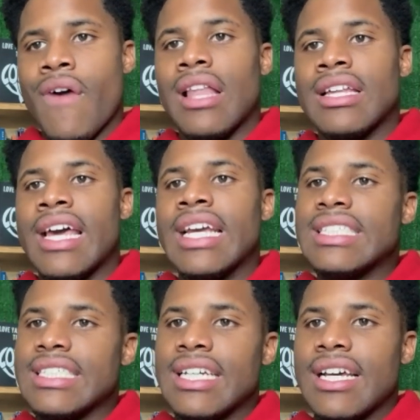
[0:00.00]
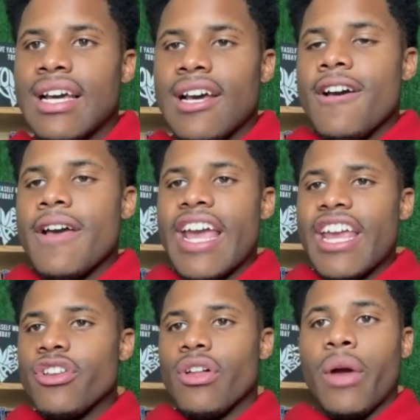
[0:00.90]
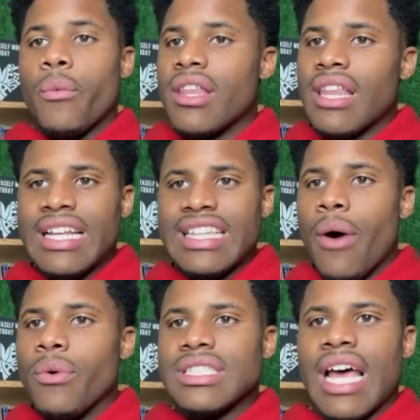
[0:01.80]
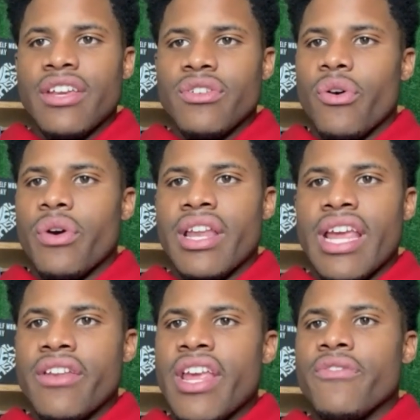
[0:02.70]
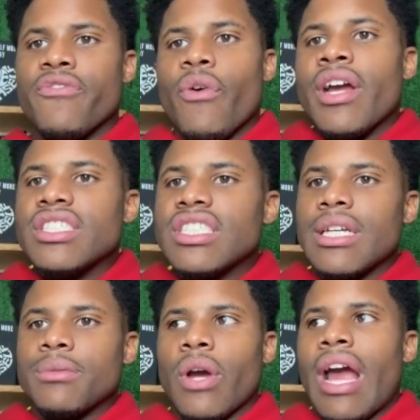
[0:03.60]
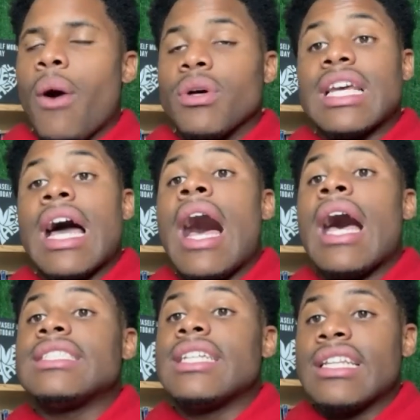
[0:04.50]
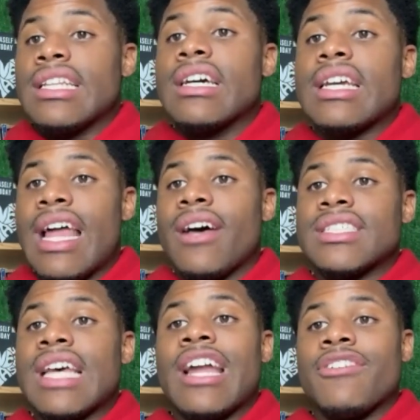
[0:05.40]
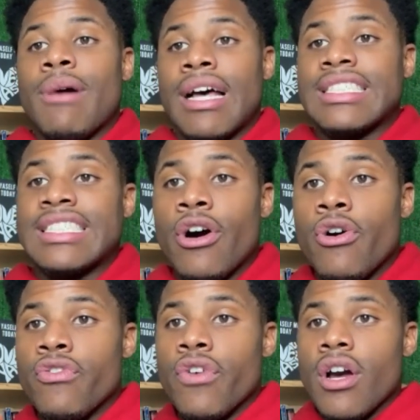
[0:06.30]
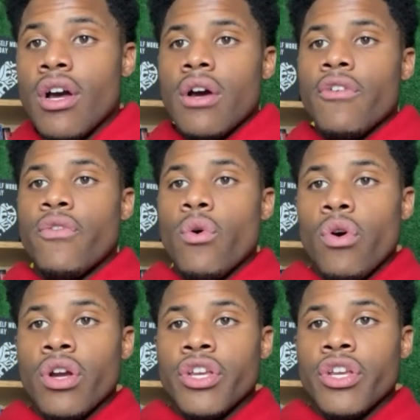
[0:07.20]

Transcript: validation. And like whether like that was like, in friendships, right? I was constantly looking outside of myself for,